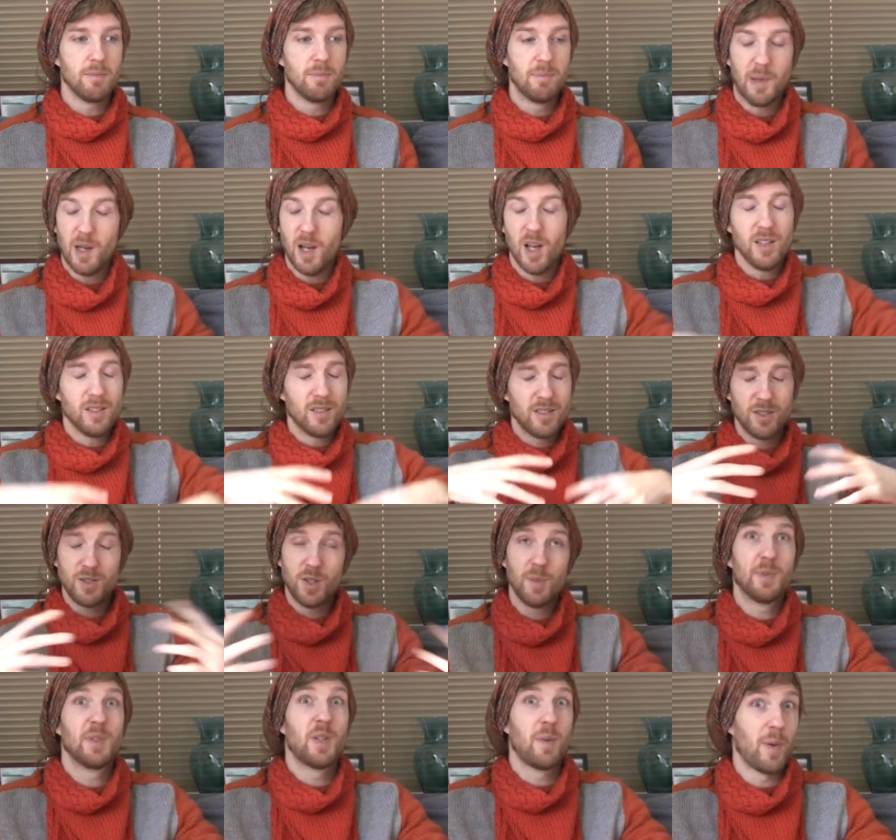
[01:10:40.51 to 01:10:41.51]
But
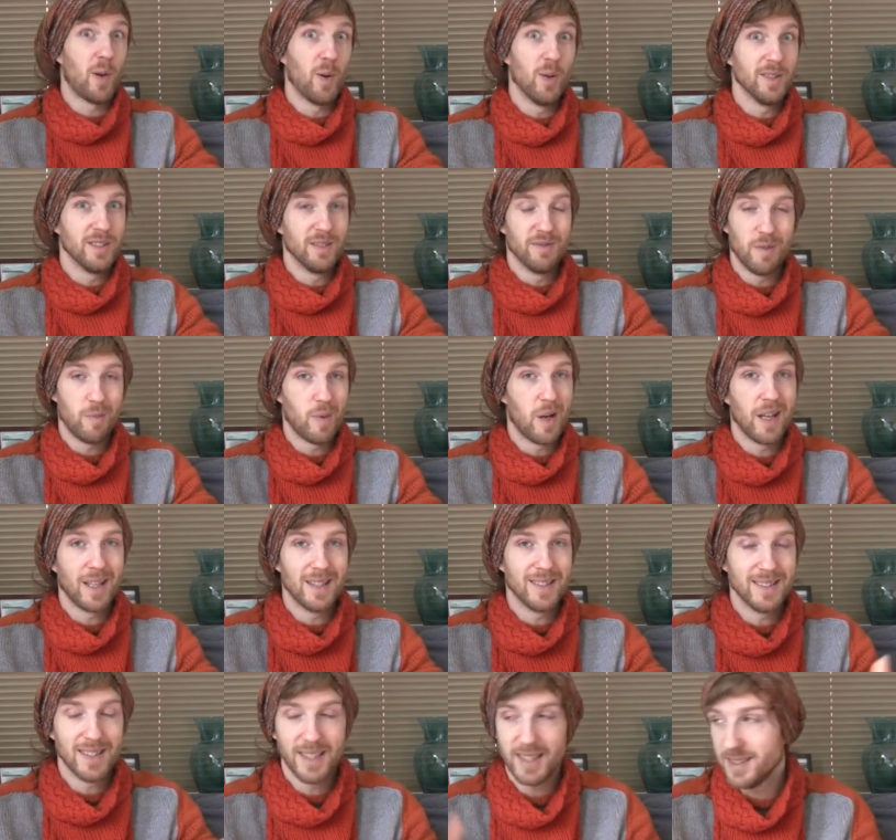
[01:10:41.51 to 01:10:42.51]
super, super awesome from what I
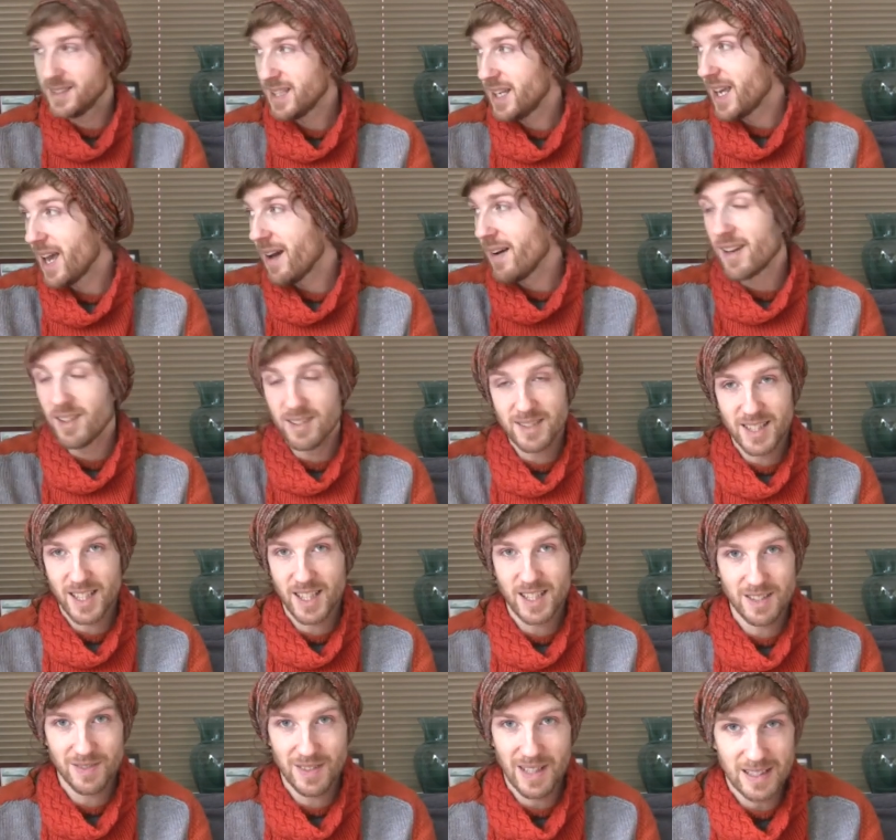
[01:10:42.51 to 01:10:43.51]
can see. So yeah, I got
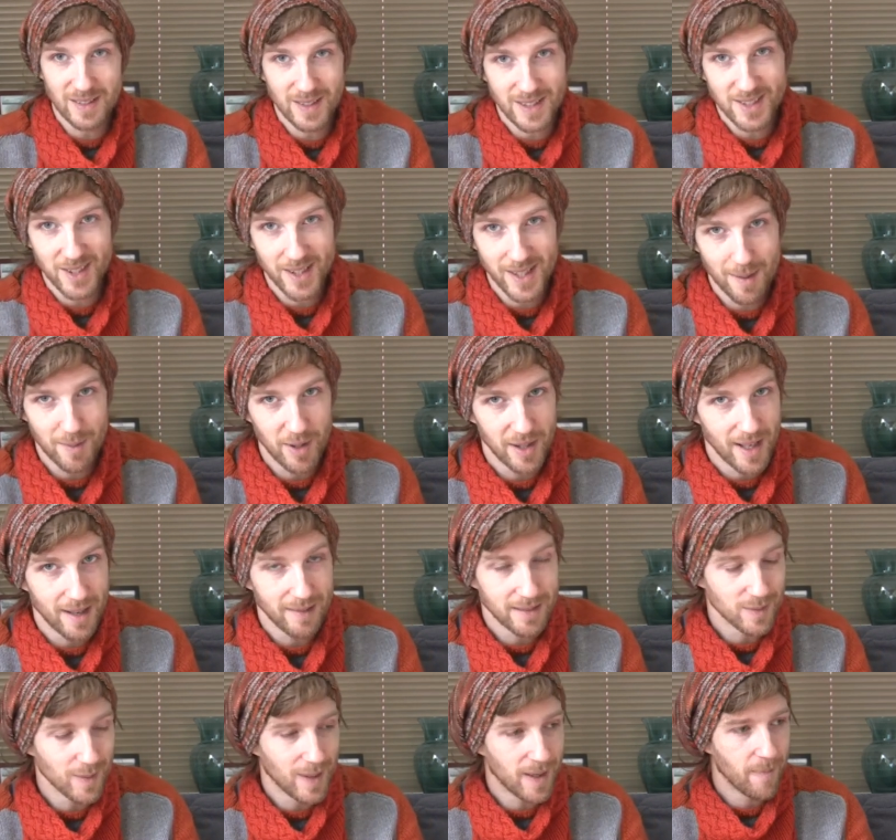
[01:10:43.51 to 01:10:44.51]
stickers for that, so I stuck them on there
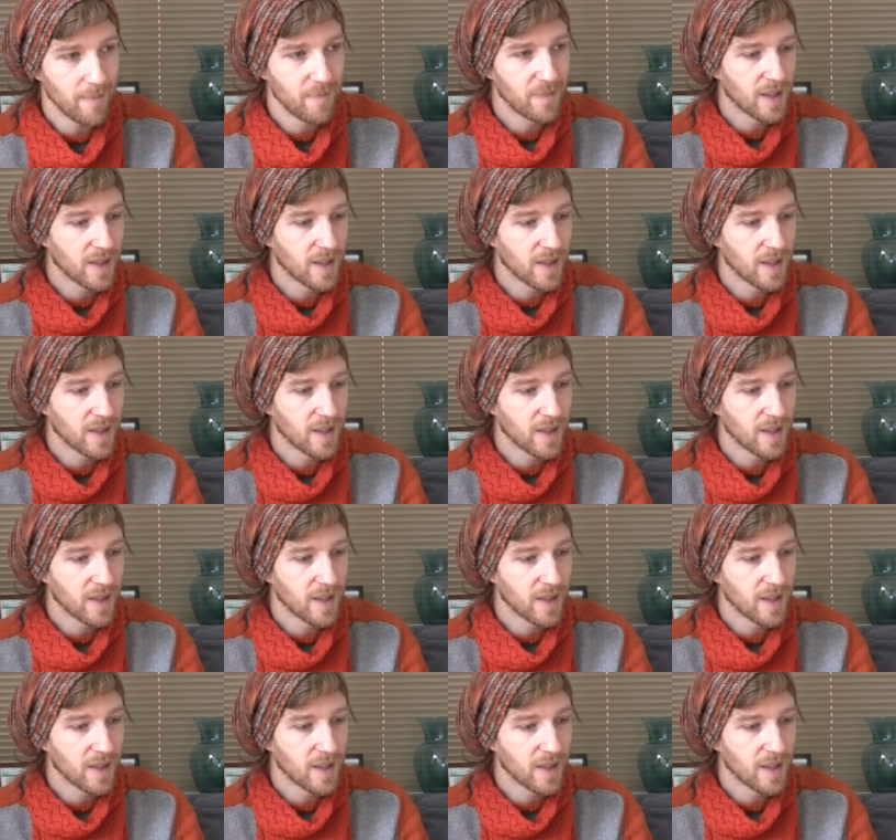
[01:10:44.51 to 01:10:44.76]
as well.